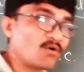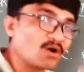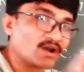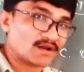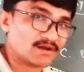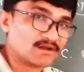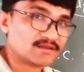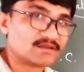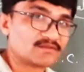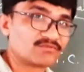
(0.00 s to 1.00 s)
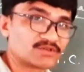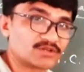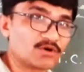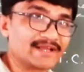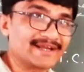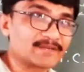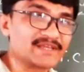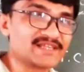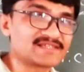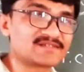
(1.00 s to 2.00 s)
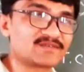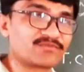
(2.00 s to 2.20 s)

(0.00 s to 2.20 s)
all it means